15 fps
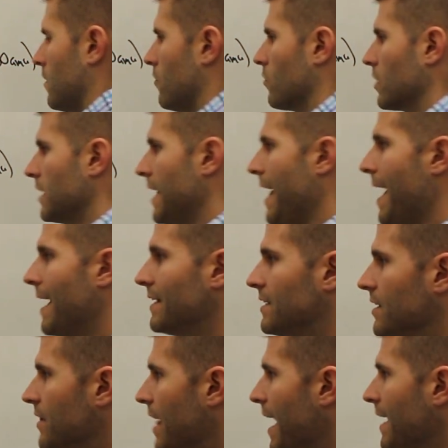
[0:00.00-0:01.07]
We're going to add
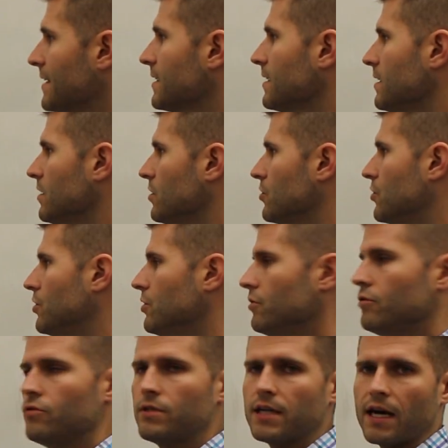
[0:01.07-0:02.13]
to that
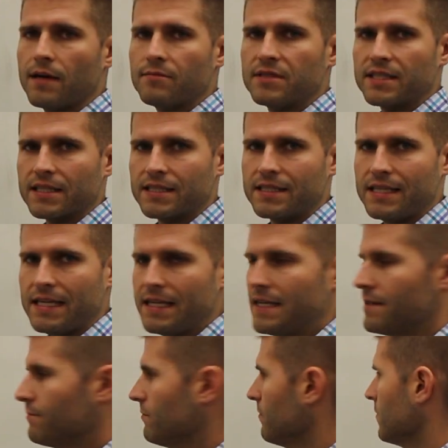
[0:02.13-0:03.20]
2 times
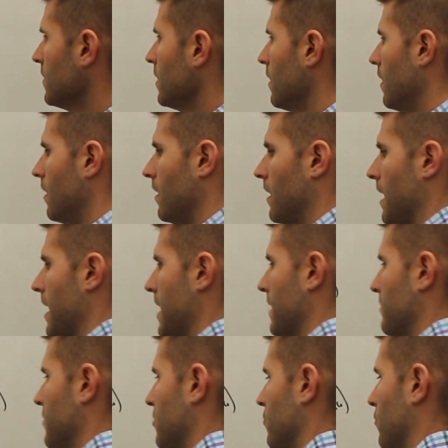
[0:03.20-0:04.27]
16
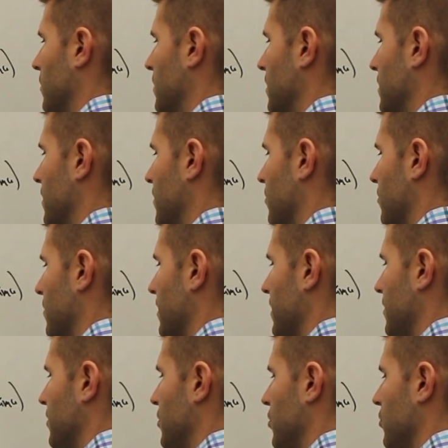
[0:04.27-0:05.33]
AMU, which is
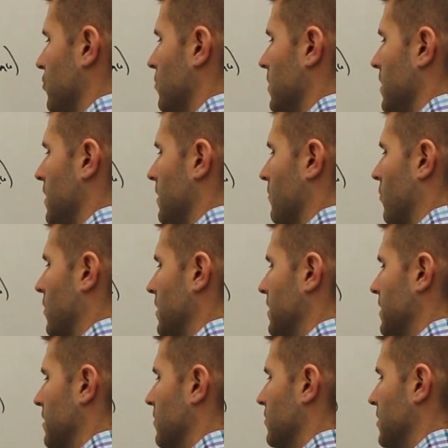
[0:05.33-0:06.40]

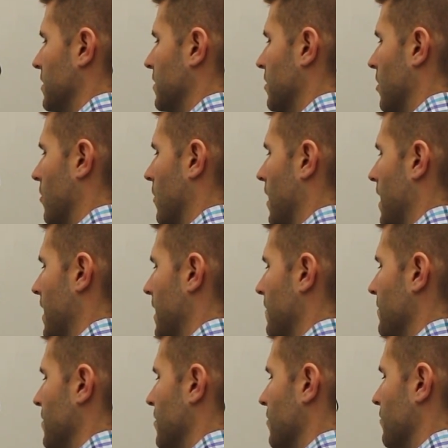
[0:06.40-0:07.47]
32.00
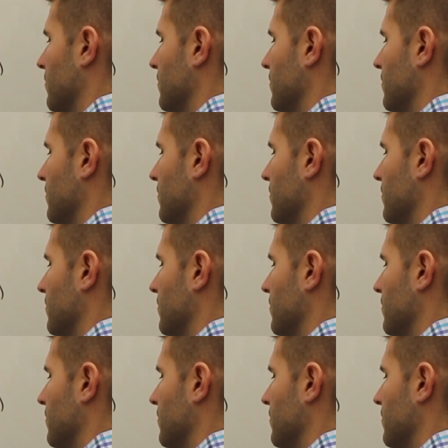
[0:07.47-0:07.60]
AMU.